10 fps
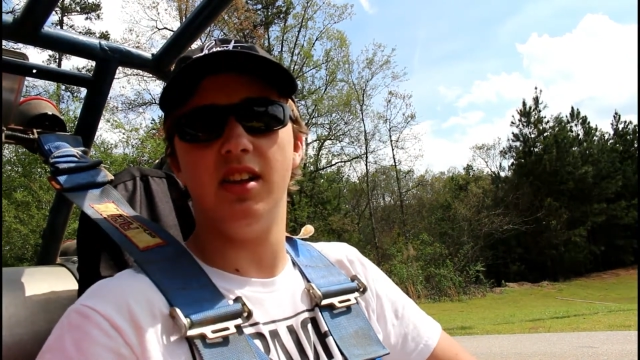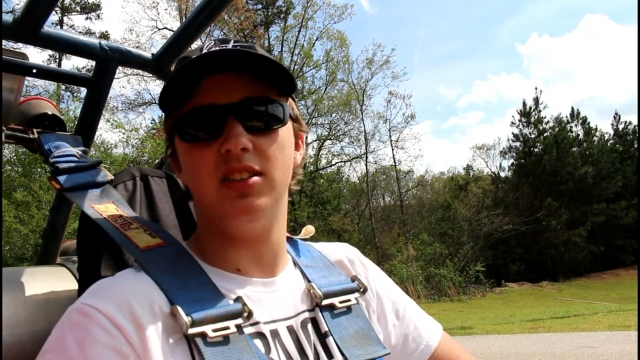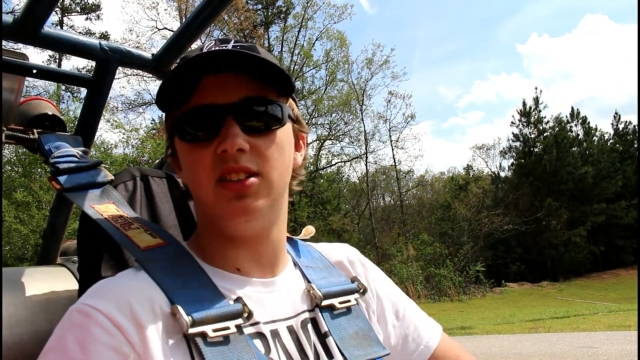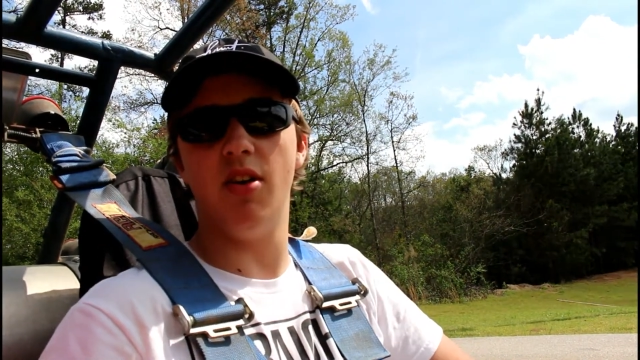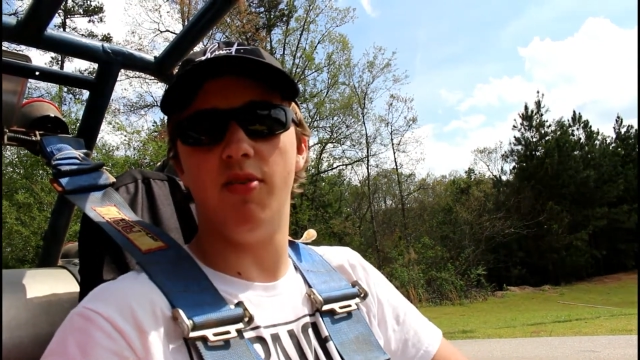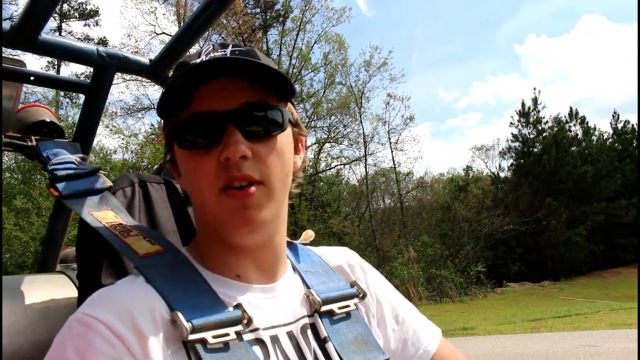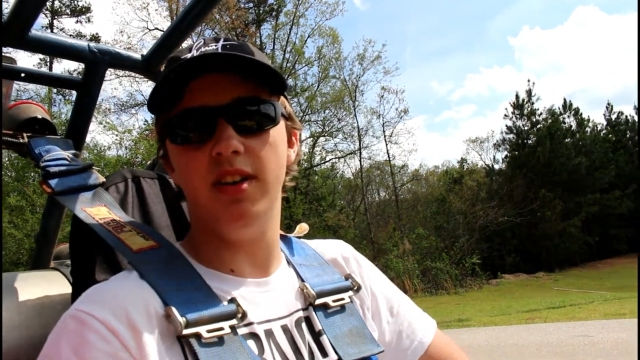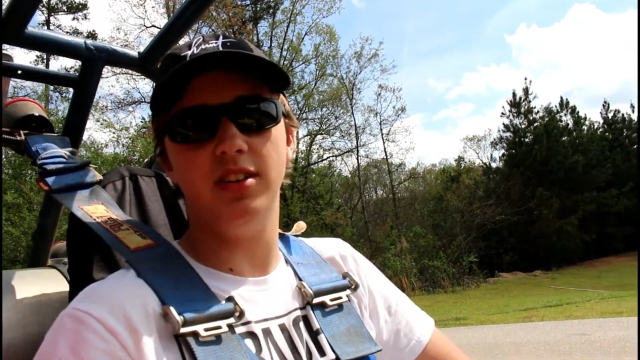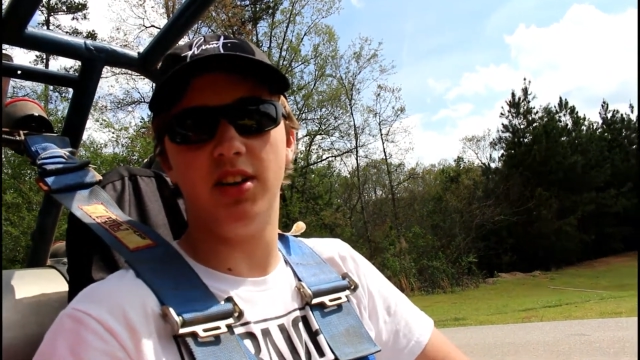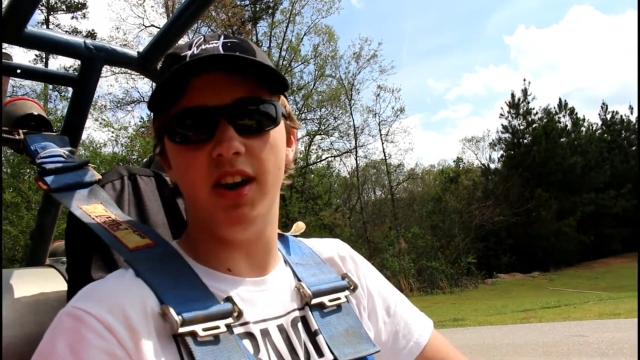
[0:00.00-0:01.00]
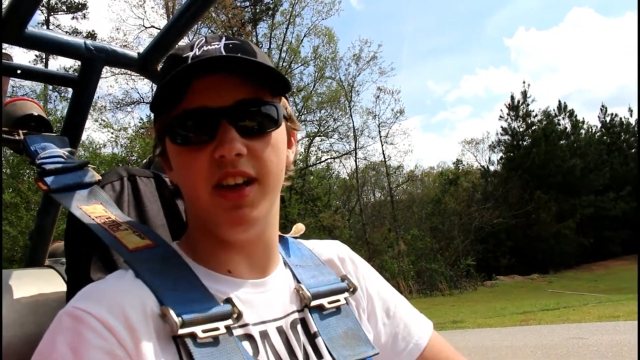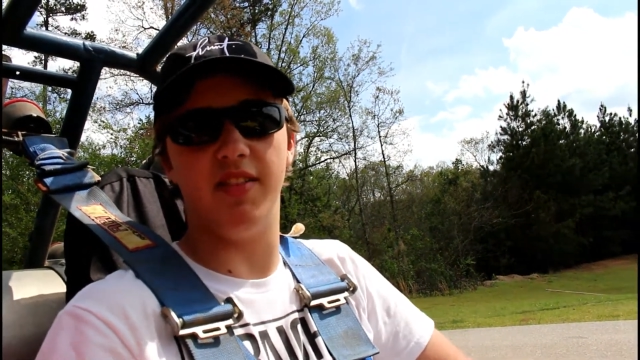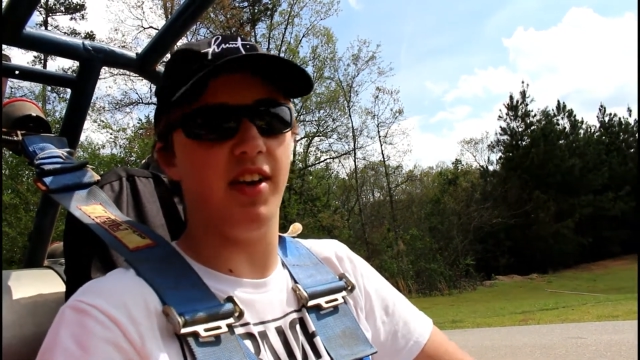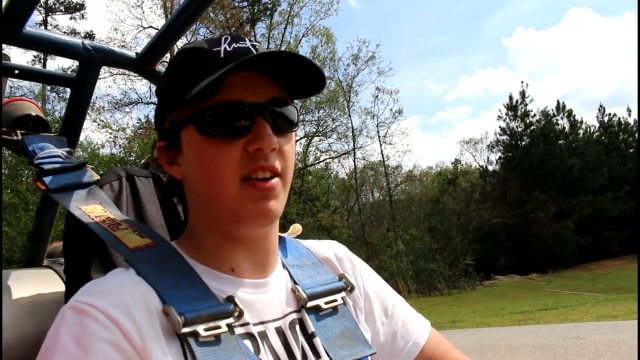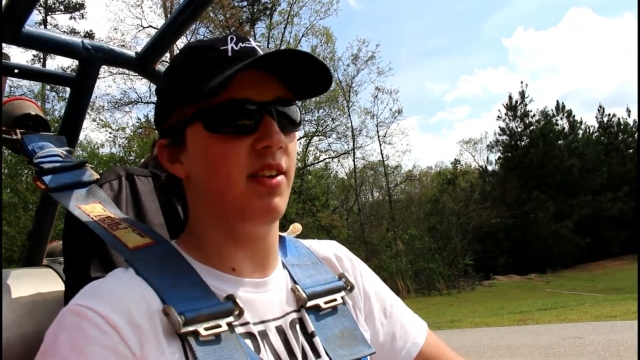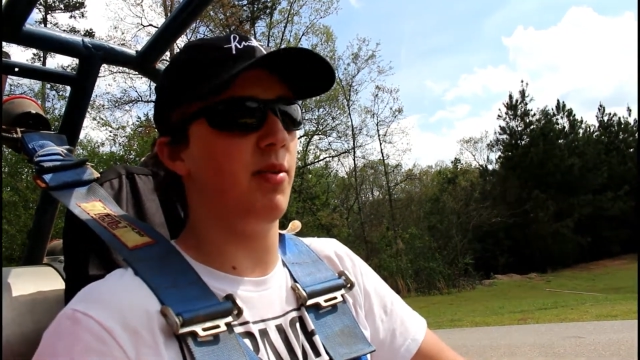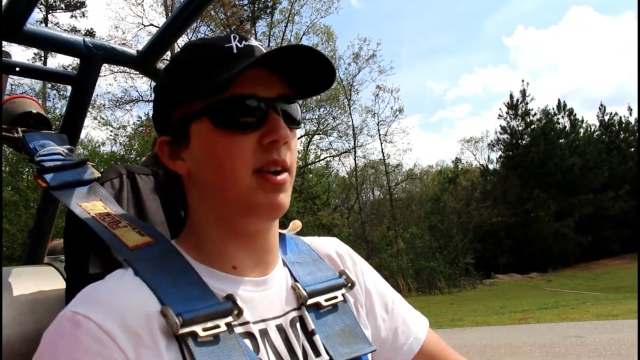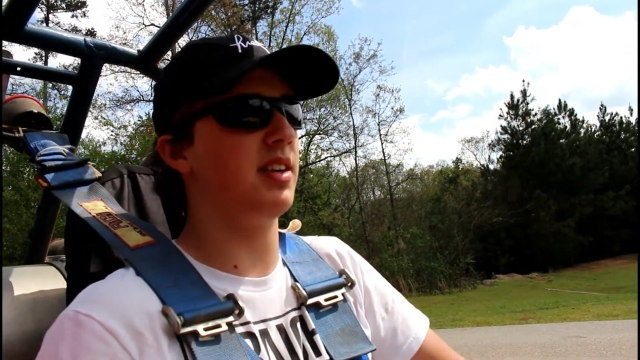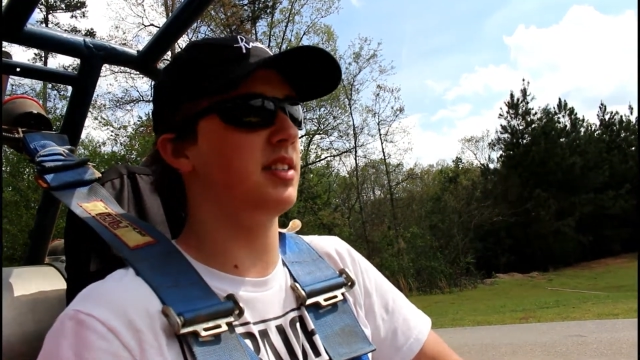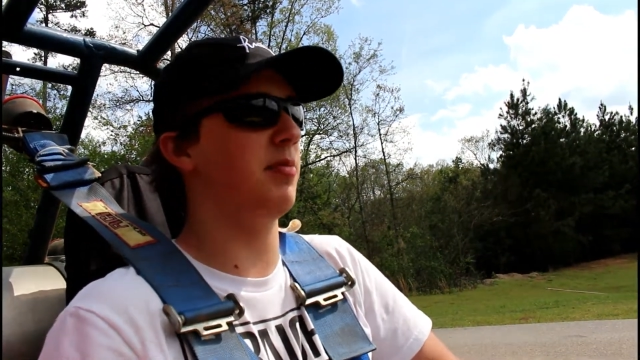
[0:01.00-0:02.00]
so fun to drive. I don't know
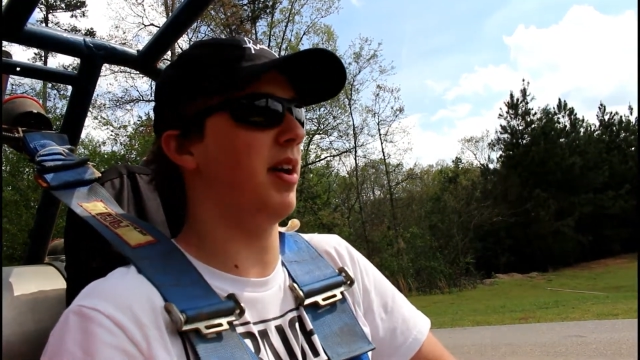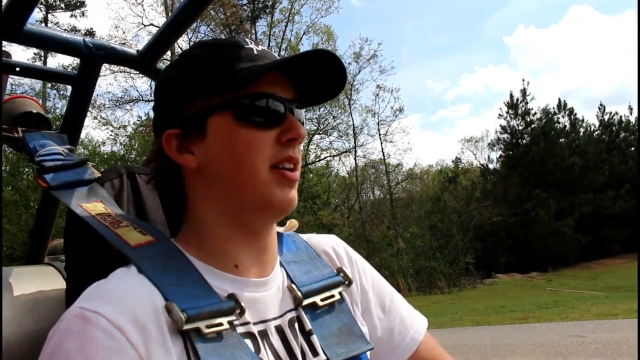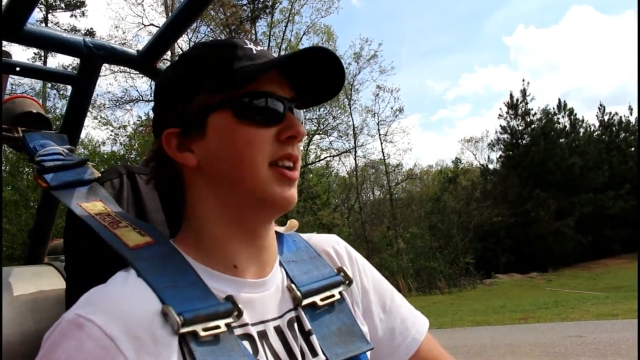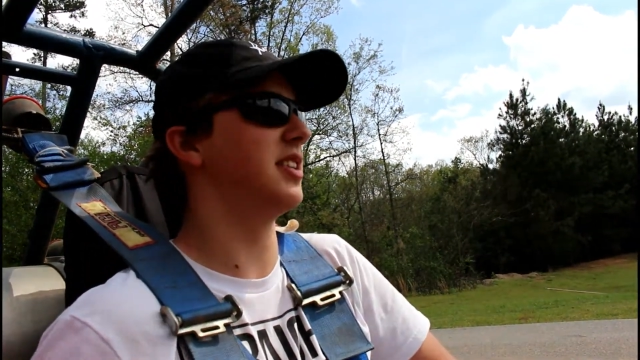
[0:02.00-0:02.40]
what it is about it.